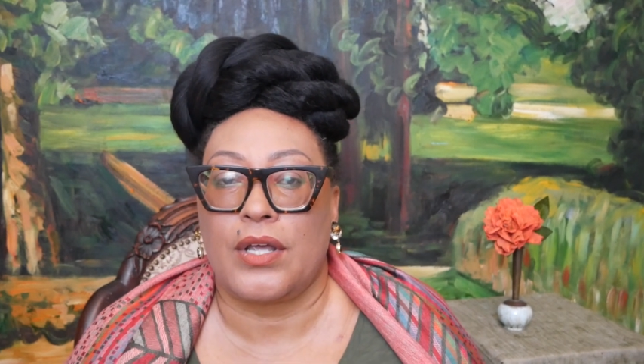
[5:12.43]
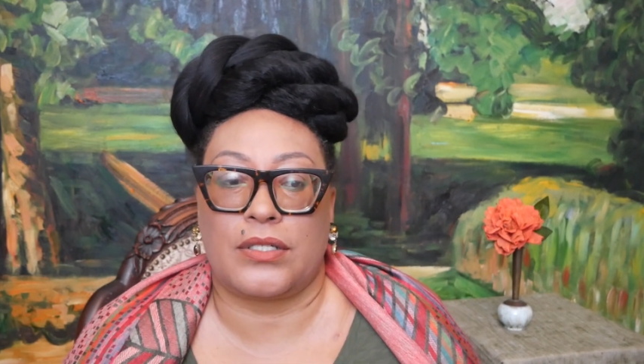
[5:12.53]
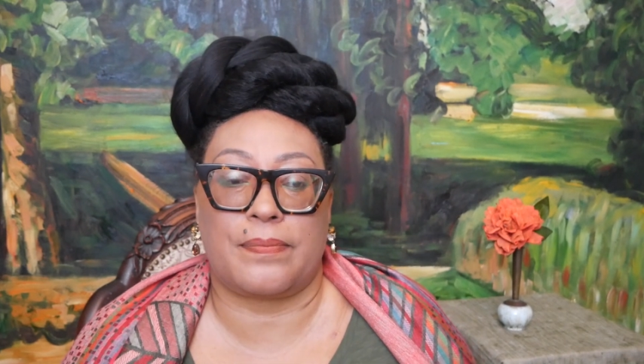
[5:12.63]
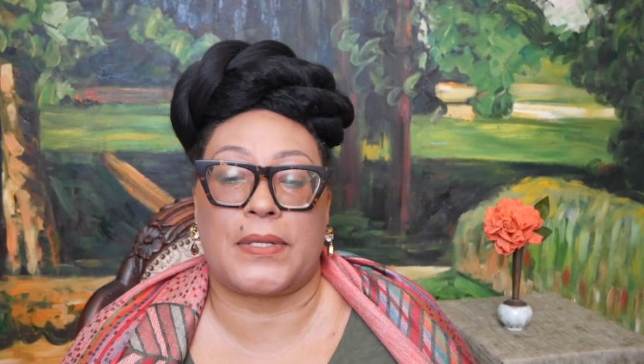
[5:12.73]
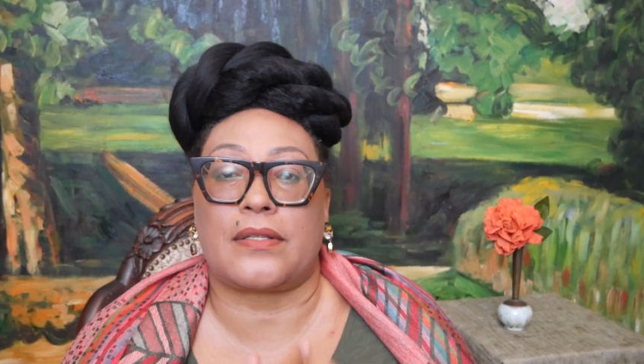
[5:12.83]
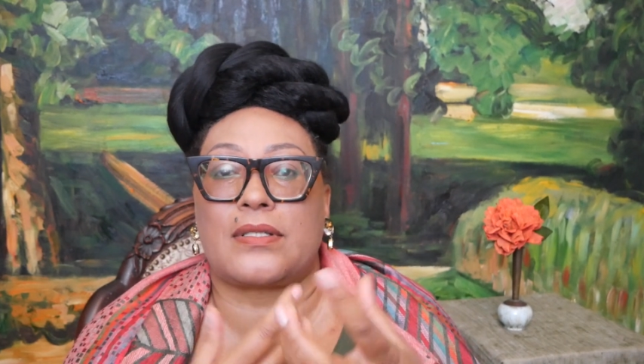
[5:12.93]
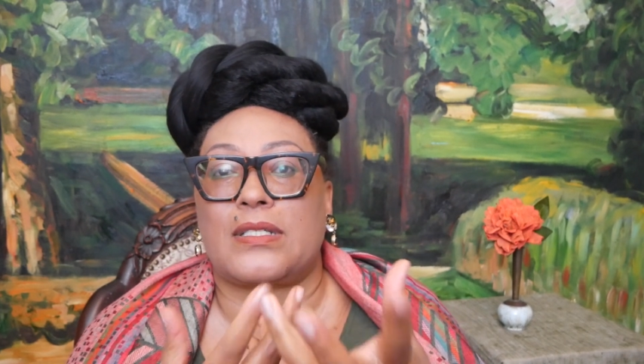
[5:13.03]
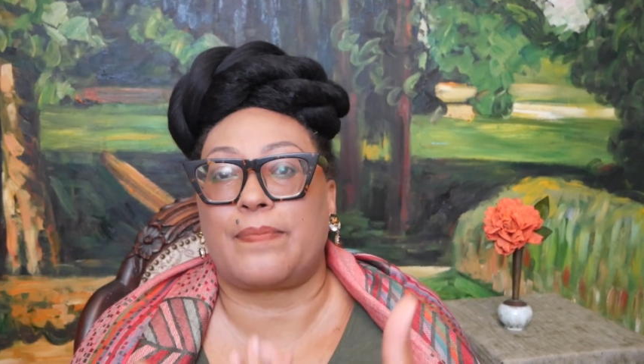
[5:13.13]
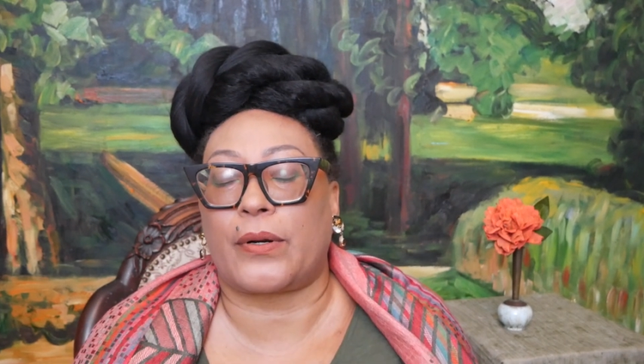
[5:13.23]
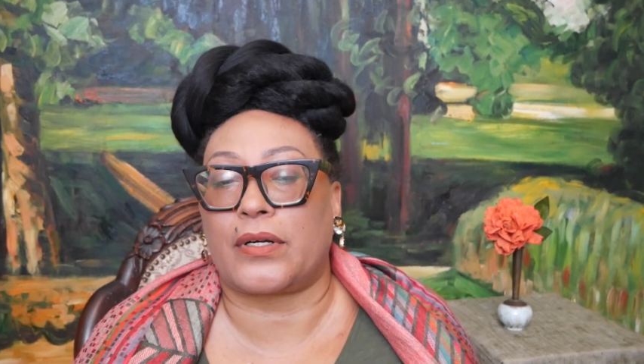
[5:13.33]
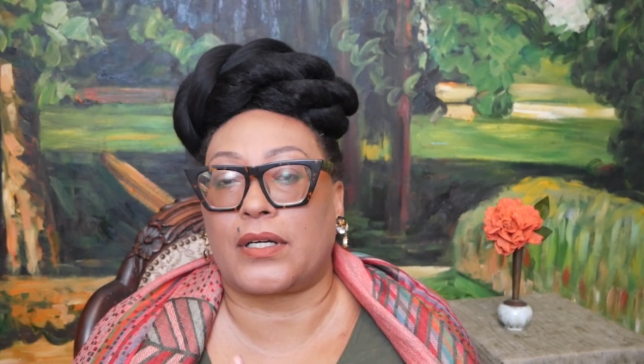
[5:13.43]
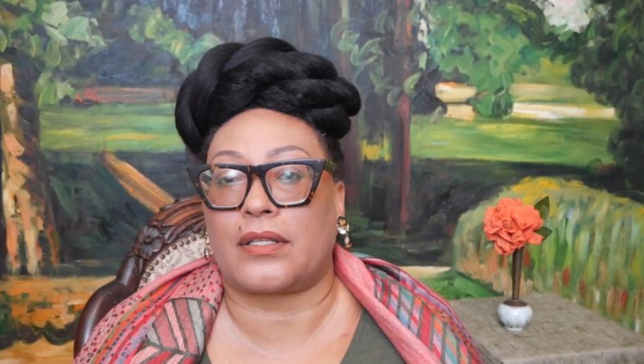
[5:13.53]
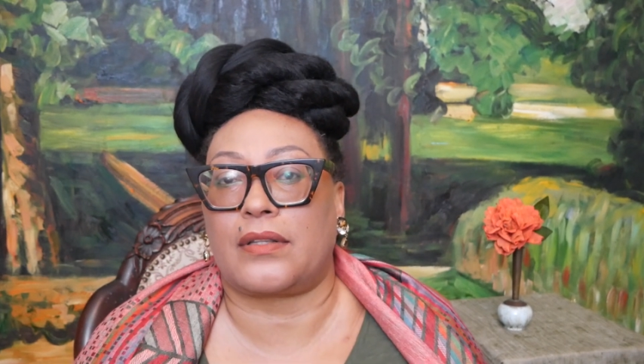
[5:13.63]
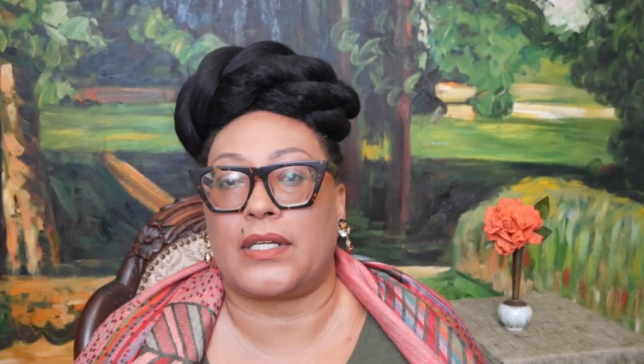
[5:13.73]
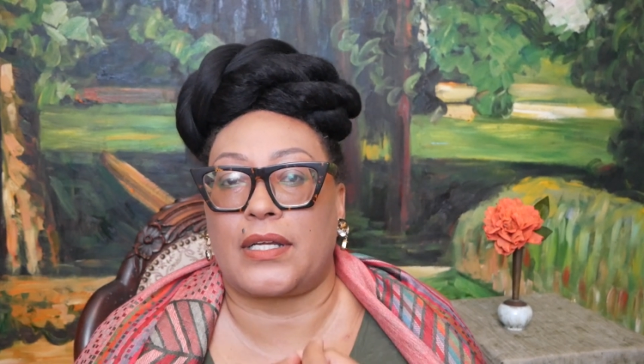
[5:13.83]
to be the spark,
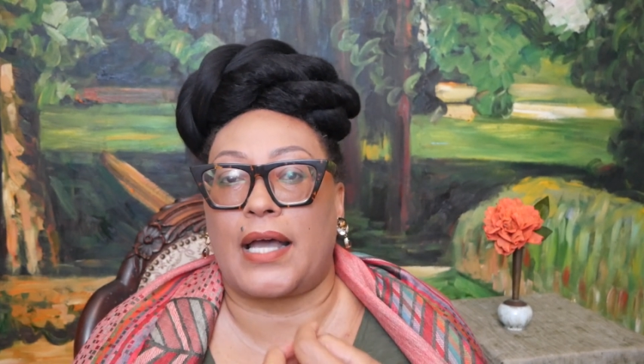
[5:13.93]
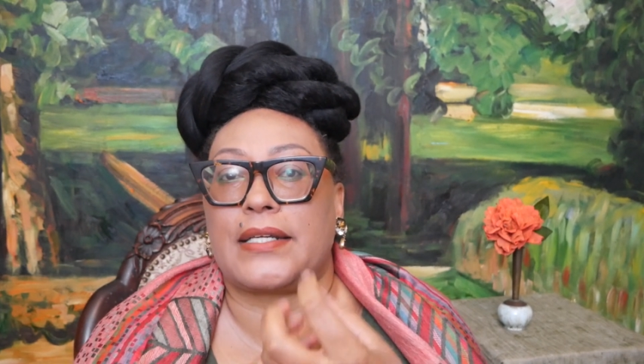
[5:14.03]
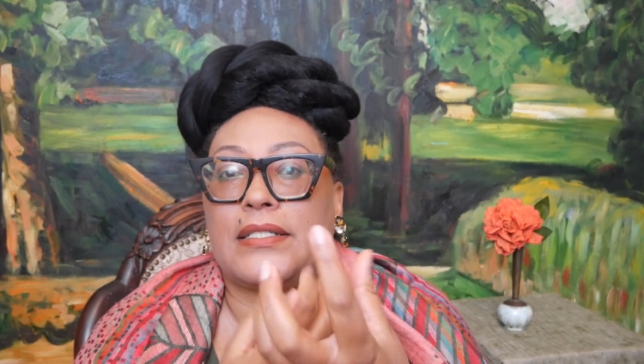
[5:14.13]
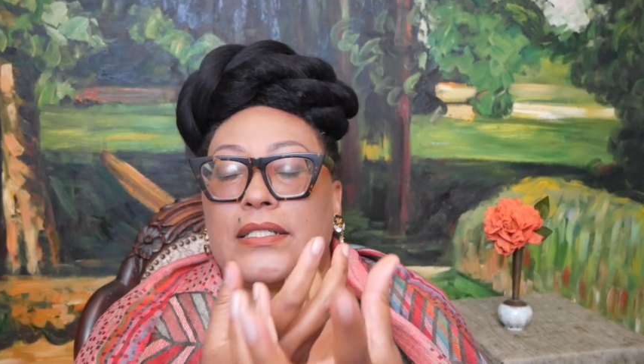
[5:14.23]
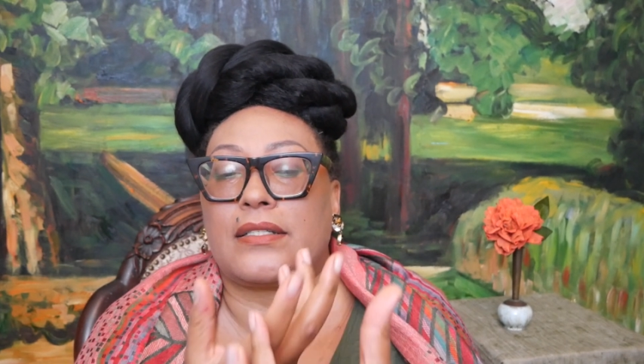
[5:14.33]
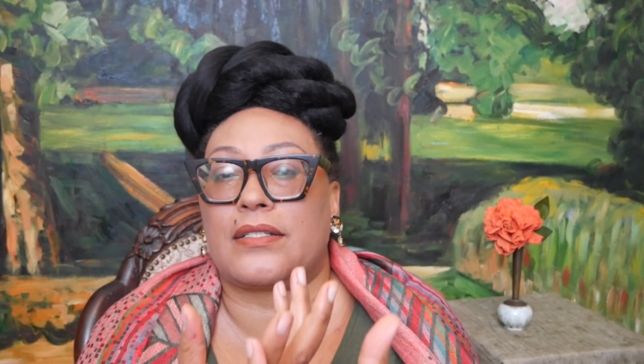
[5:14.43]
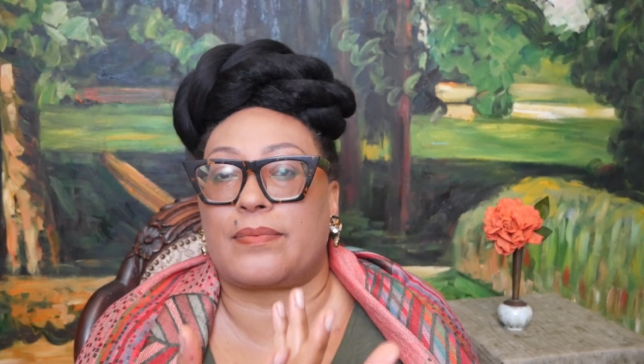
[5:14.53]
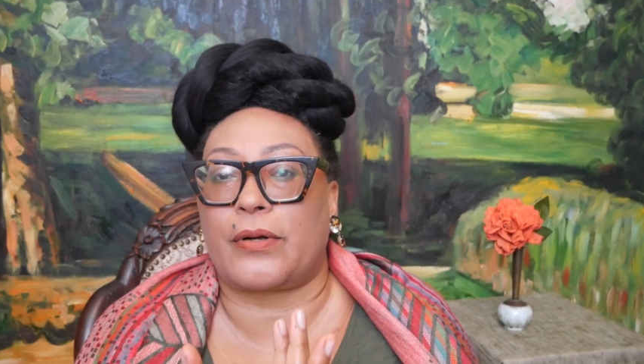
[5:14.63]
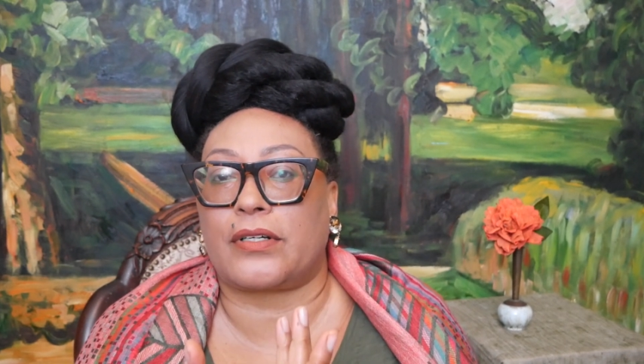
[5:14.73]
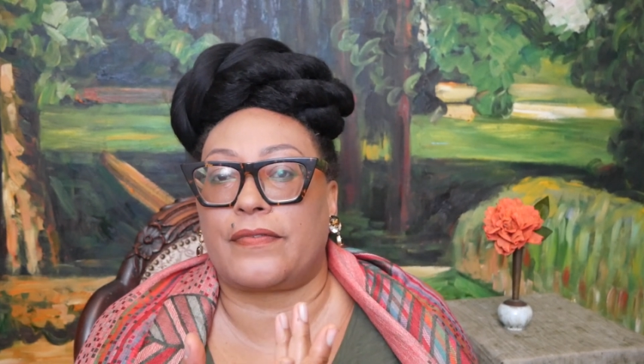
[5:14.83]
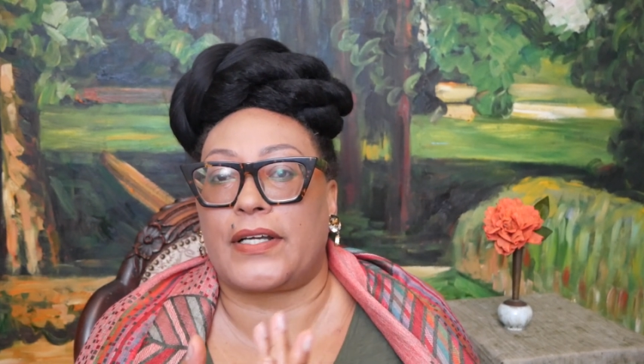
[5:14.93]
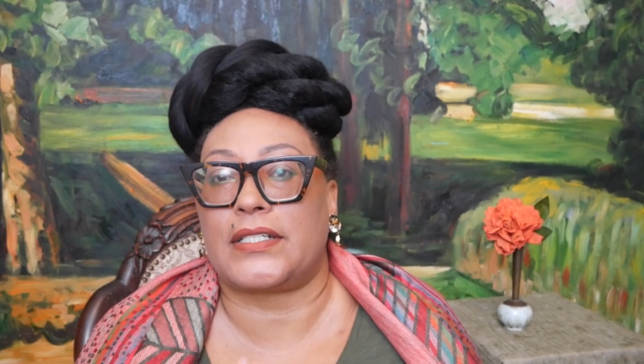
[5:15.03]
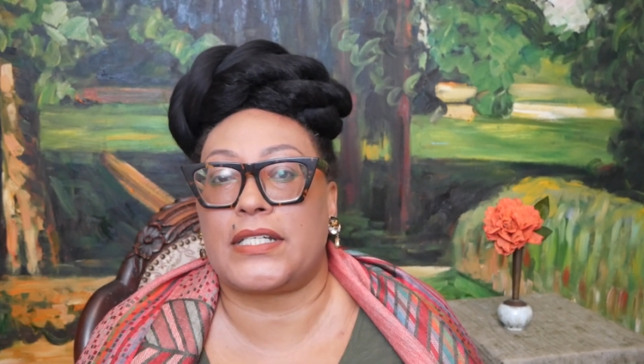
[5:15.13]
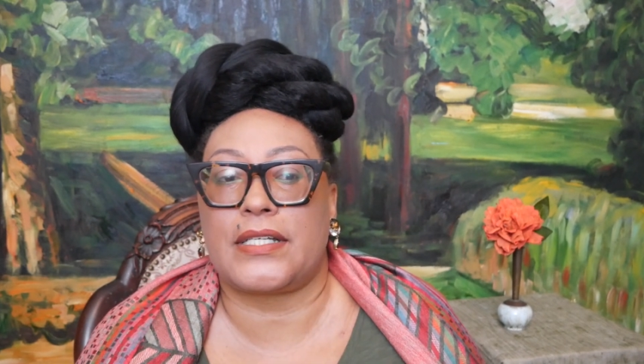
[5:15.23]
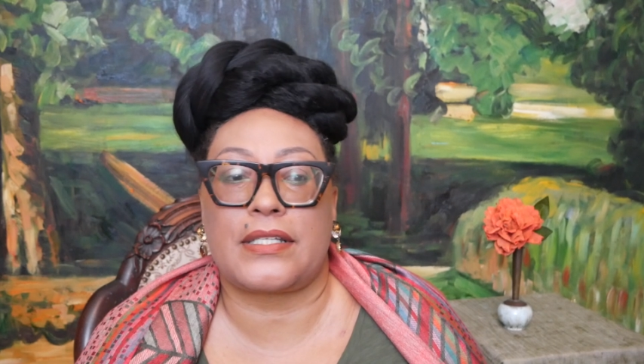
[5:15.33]
the spark of
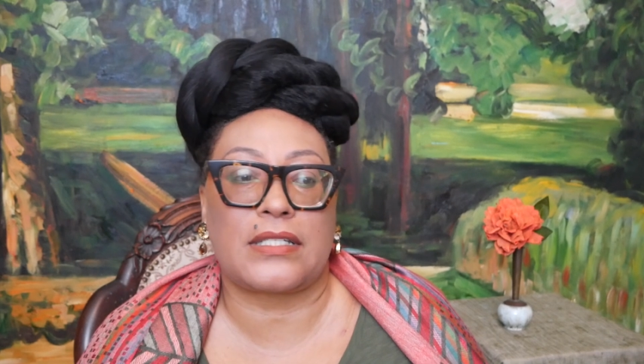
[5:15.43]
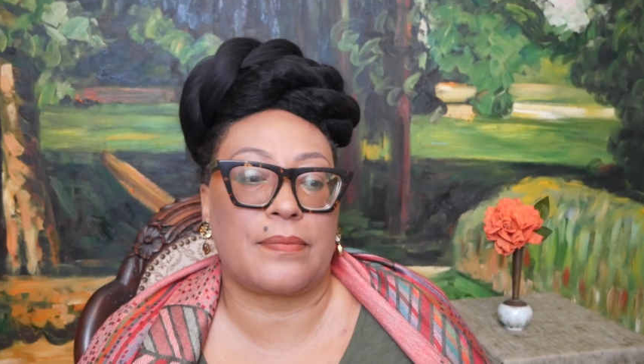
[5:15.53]
ideas,